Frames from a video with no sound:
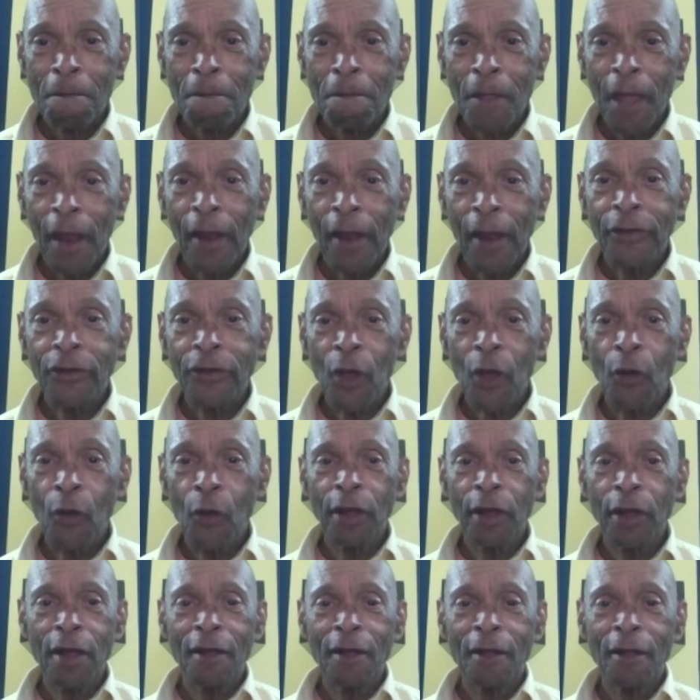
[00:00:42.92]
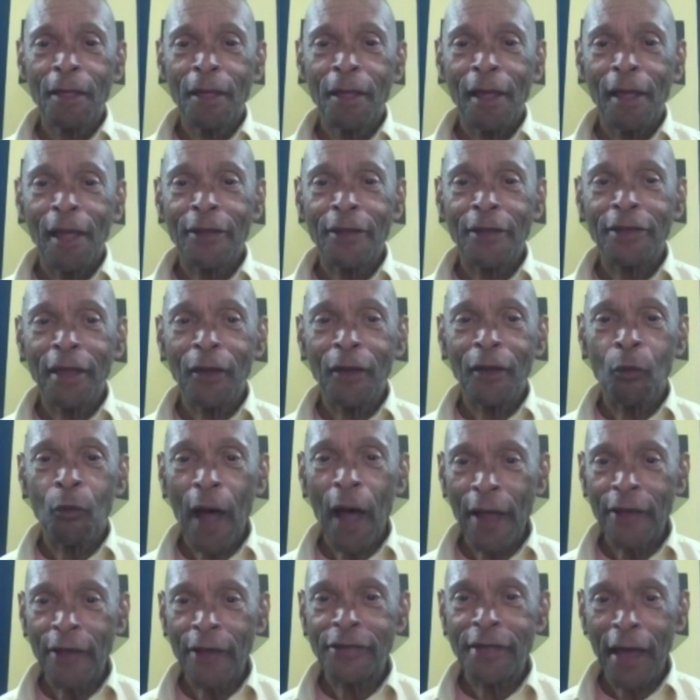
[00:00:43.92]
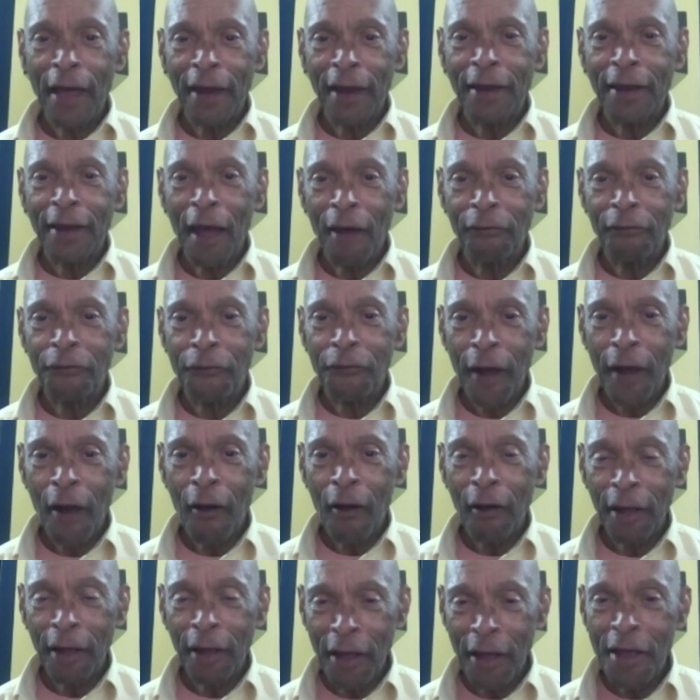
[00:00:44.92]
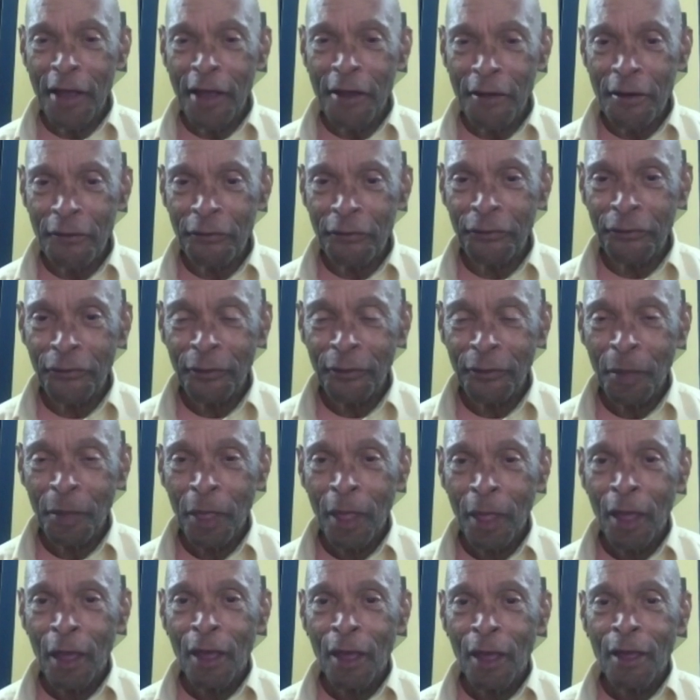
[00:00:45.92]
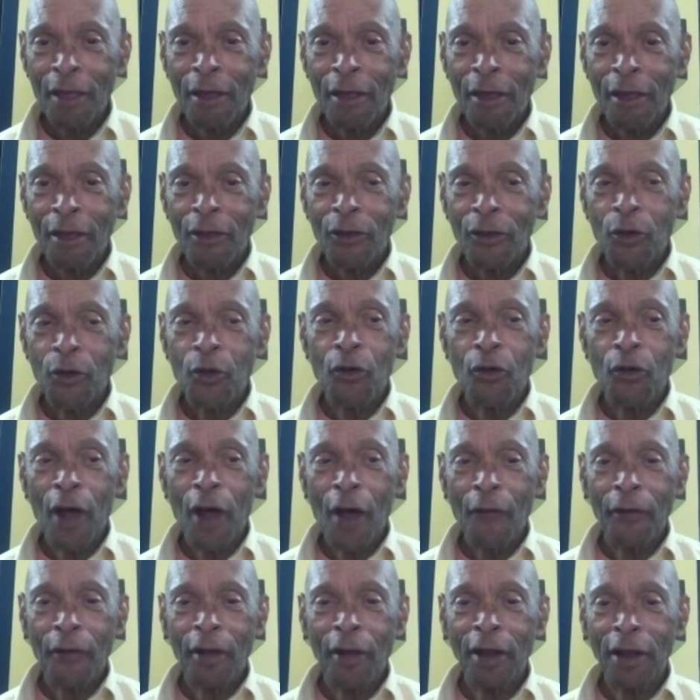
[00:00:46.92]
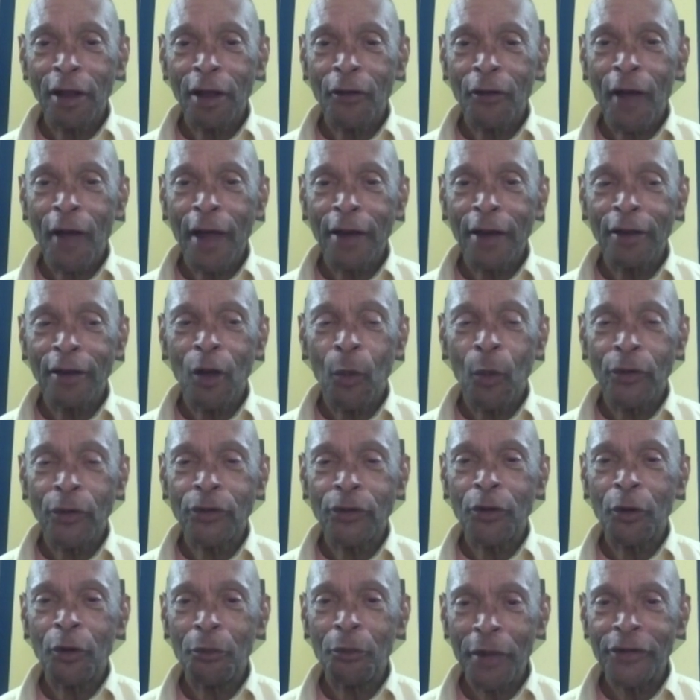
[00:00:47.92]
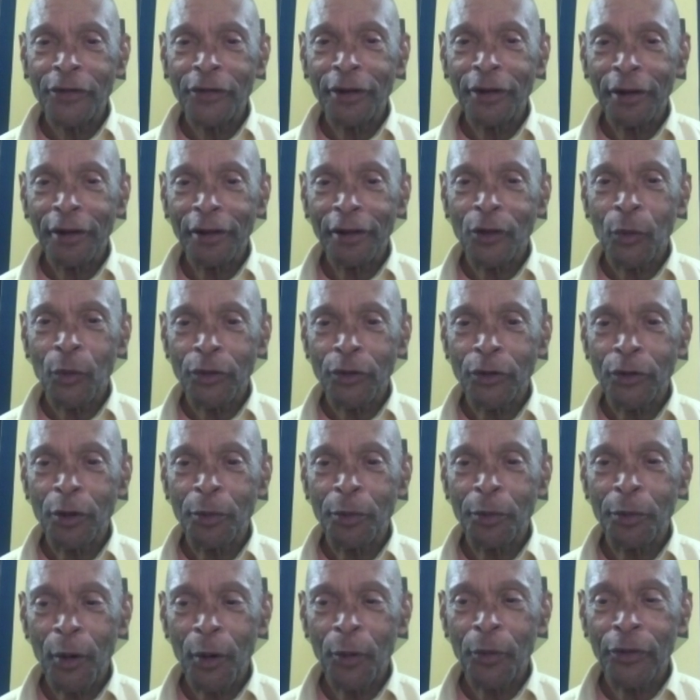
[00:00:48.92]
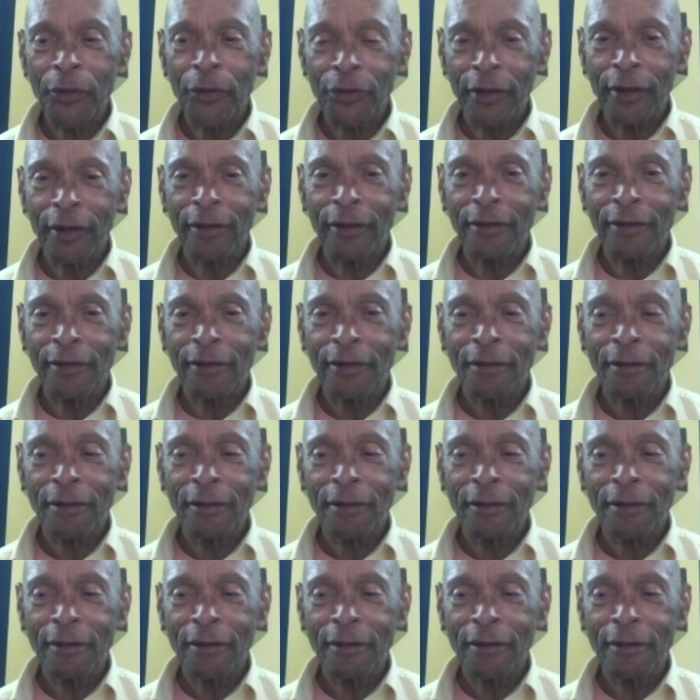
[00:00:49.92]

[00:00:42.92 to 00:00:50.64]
It's only, it's, why is that not fair if you have a clear idea what your mission is, what your purpose is?